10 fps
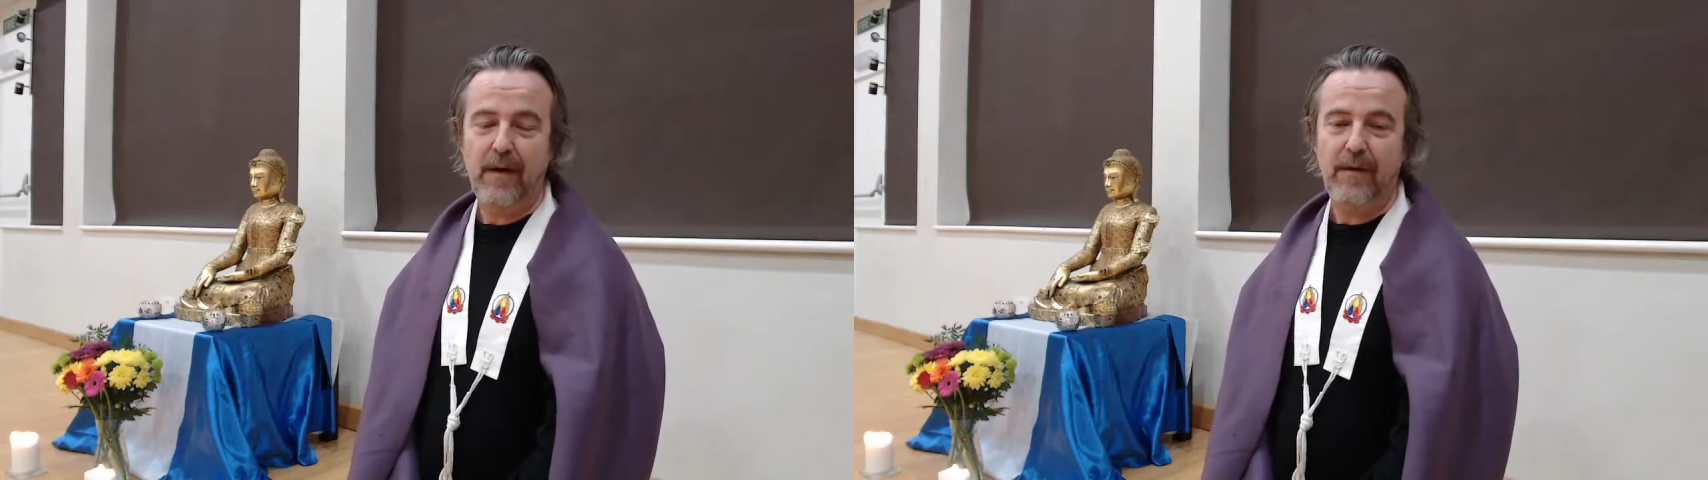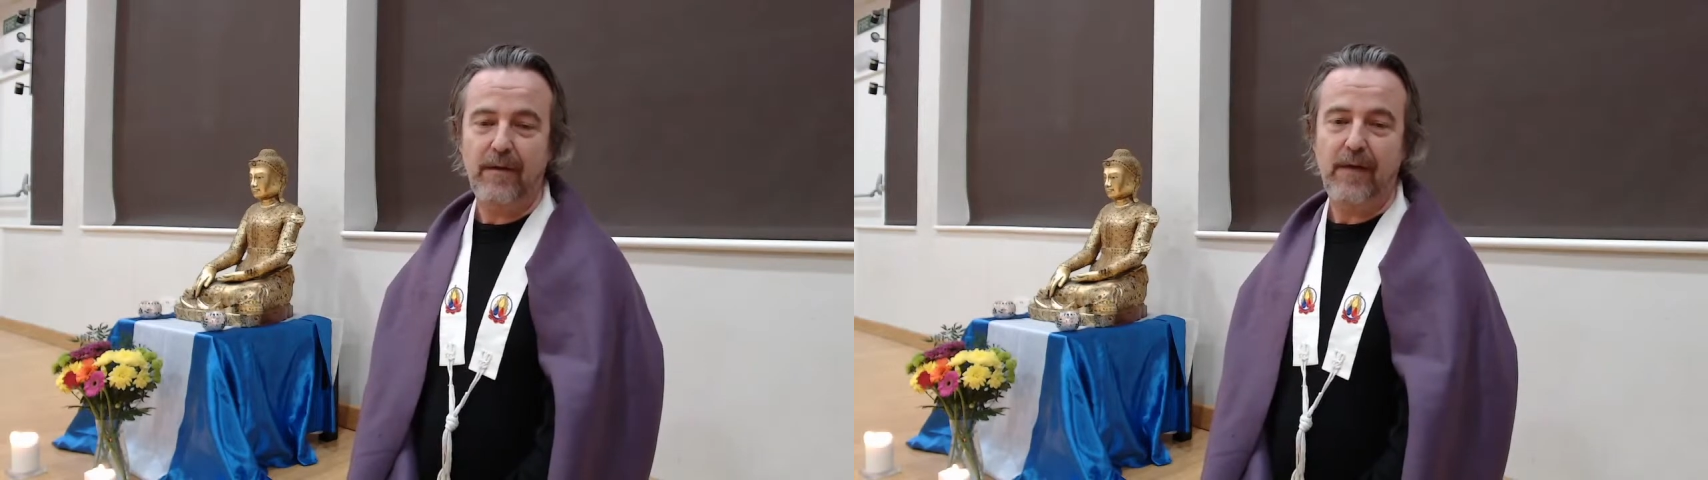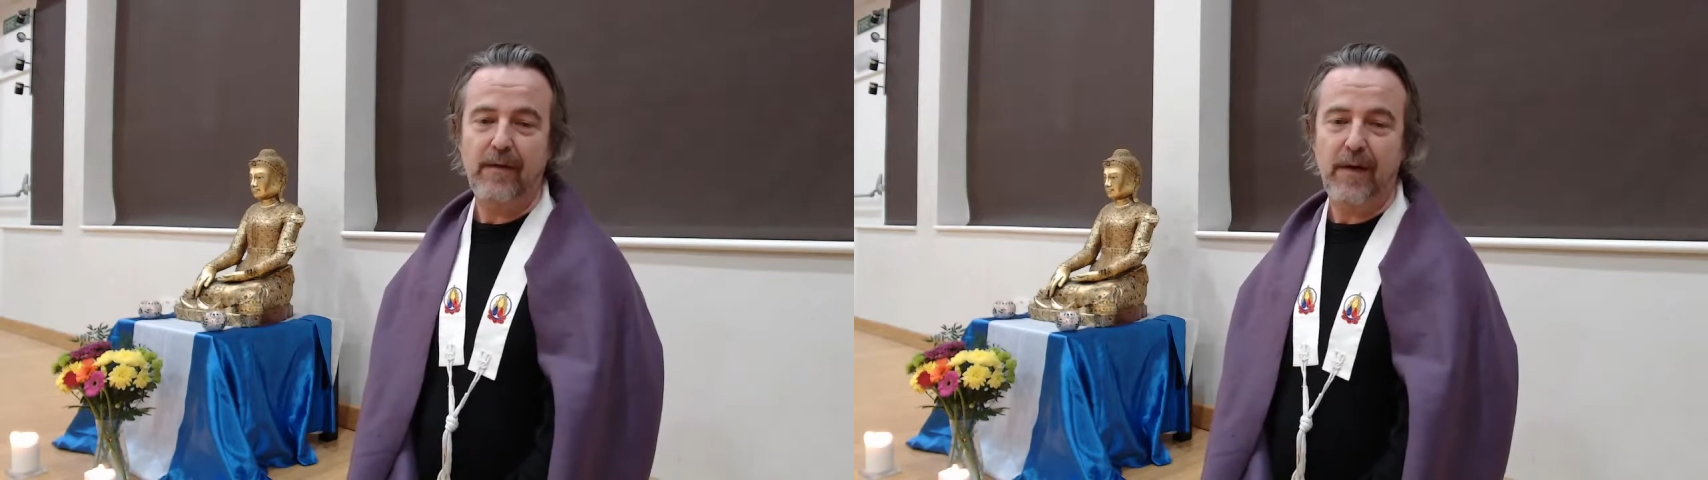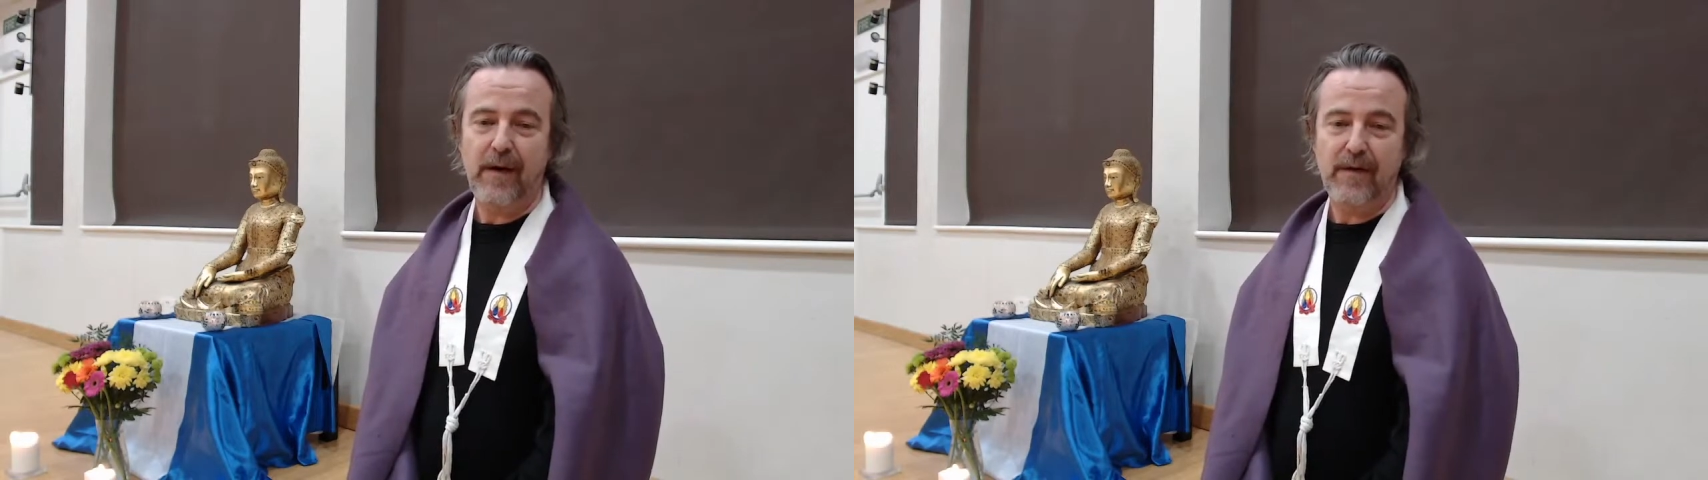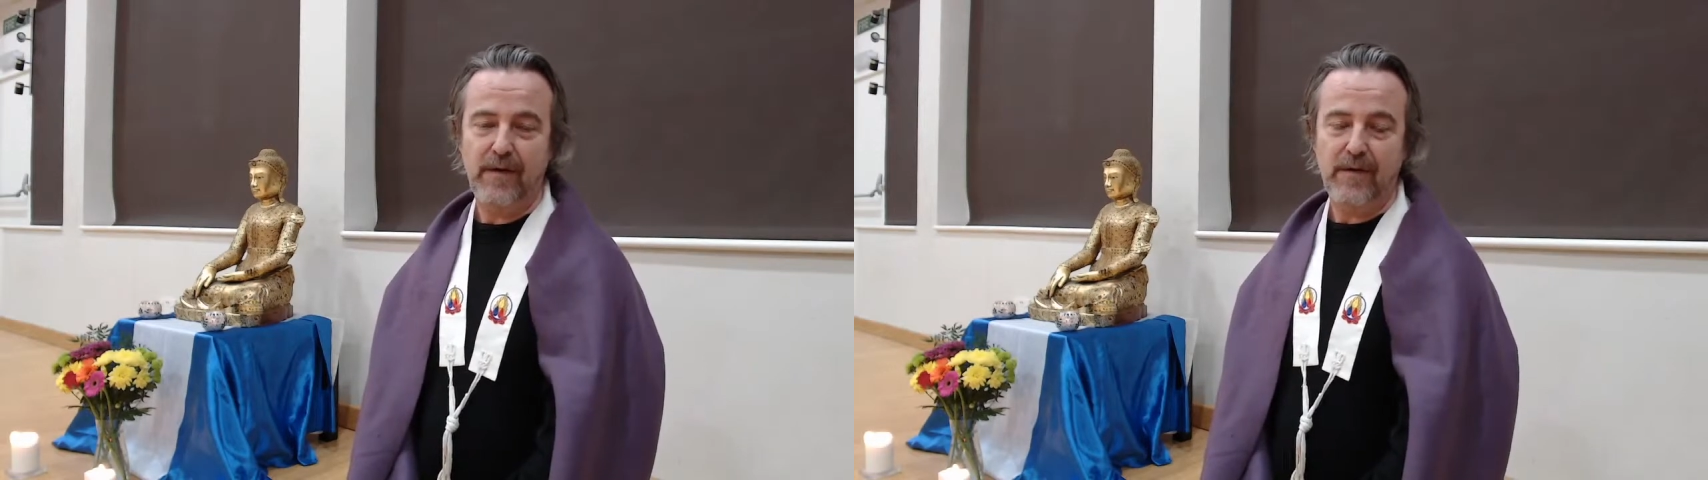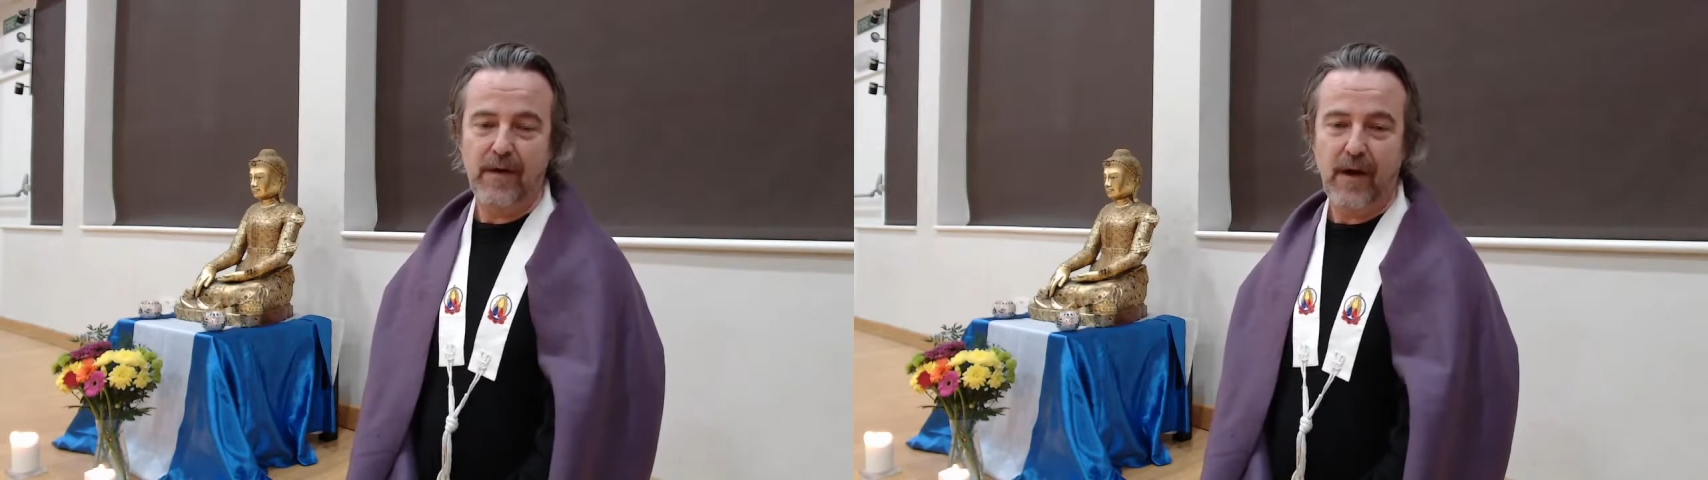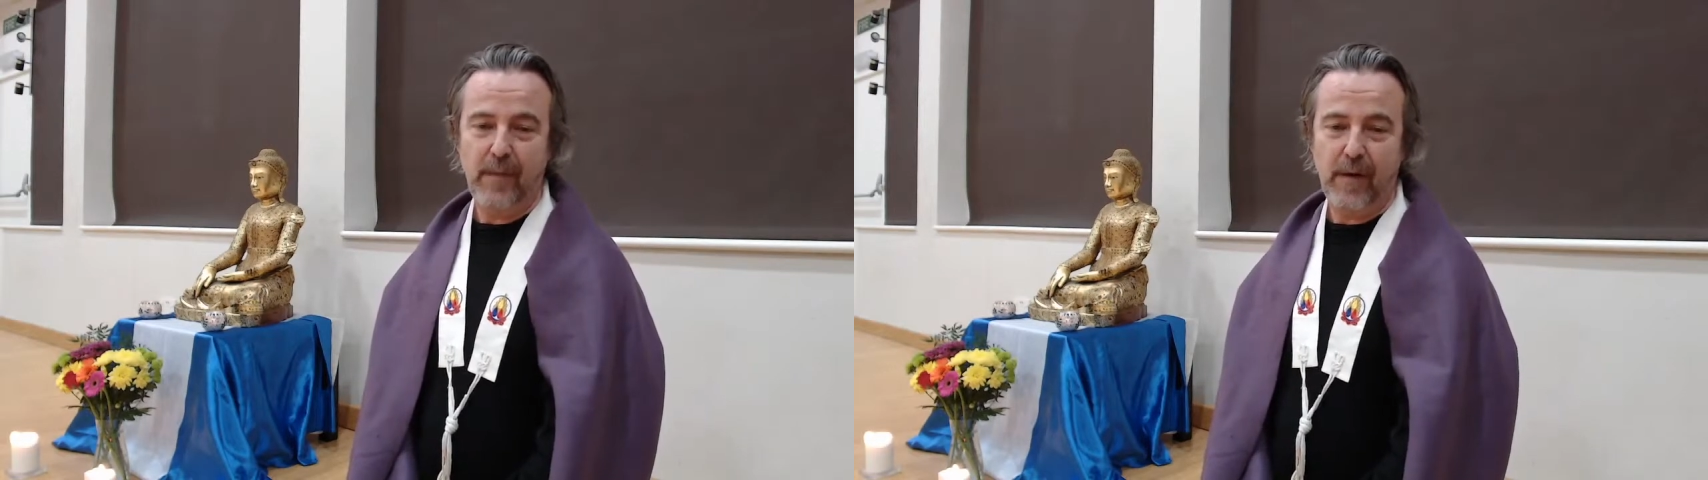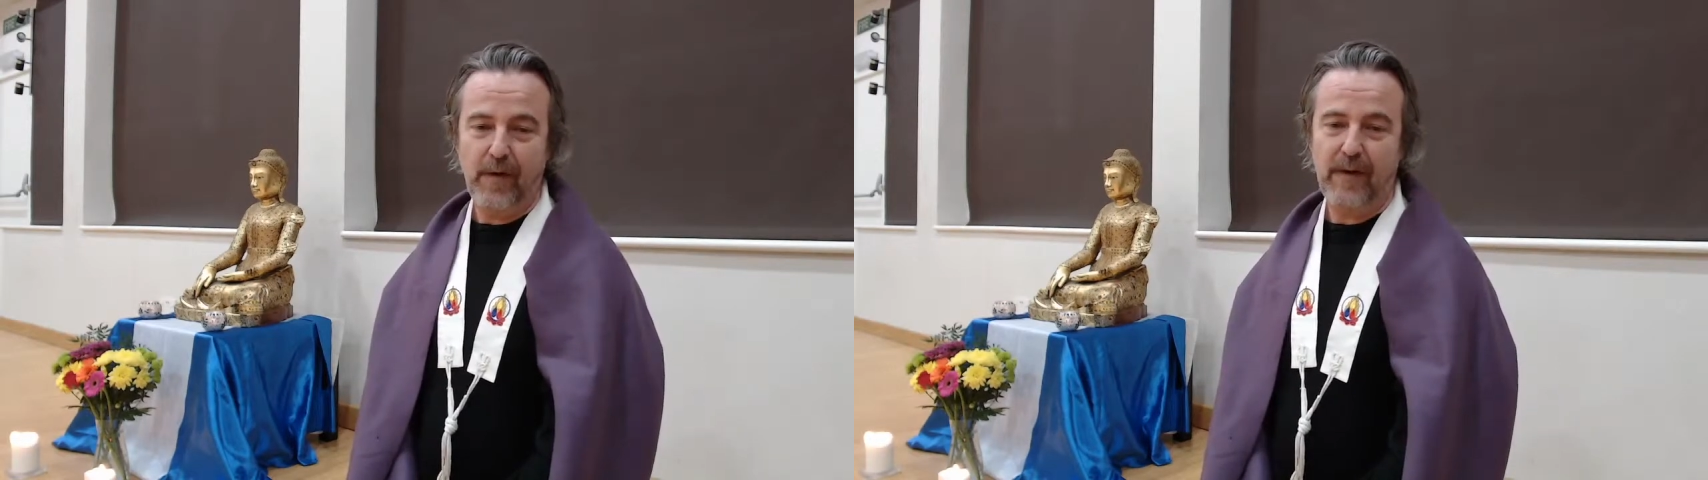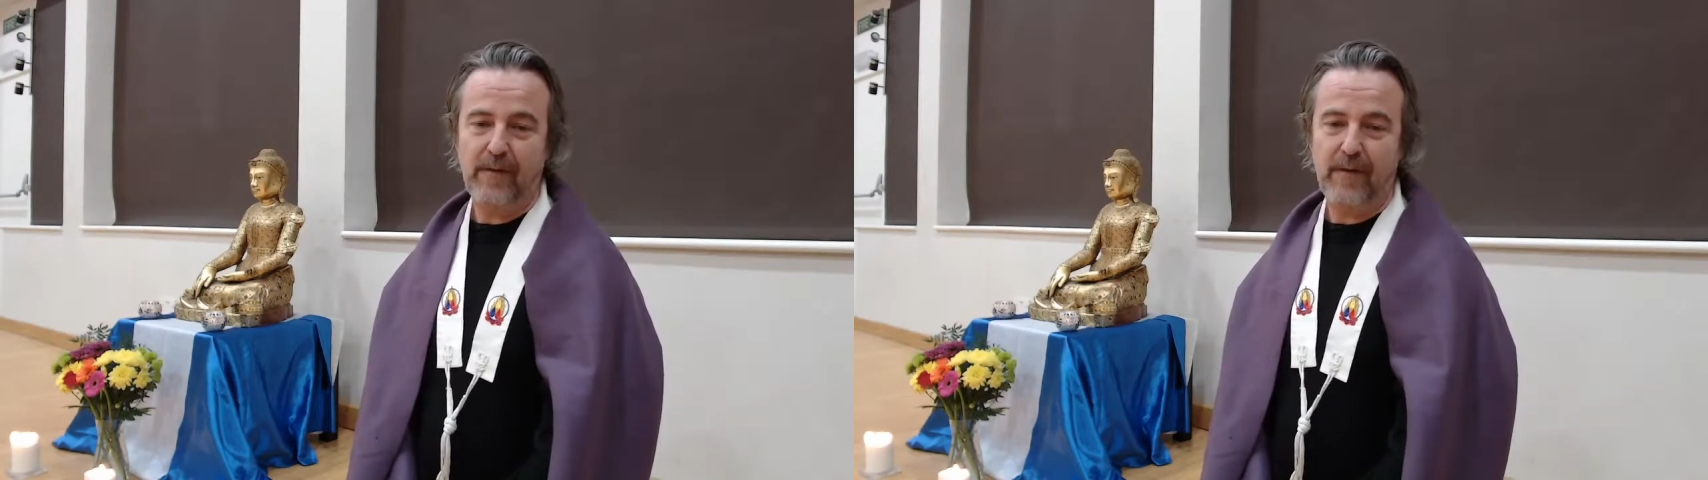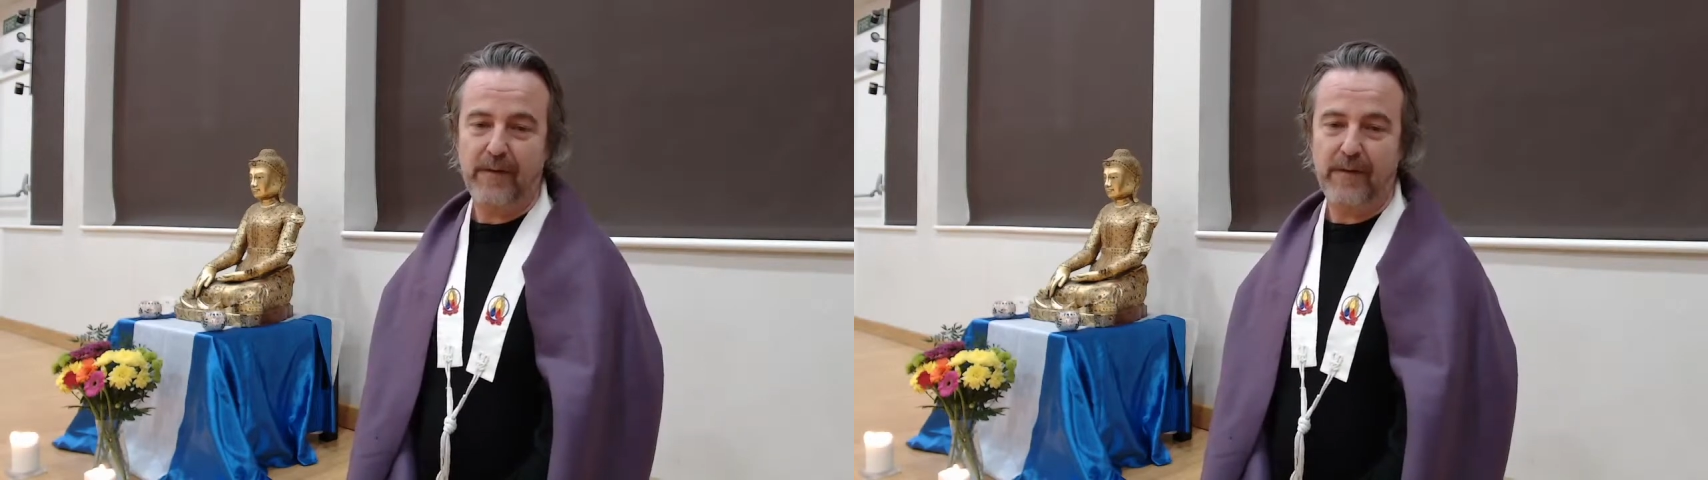sensations in our bodies.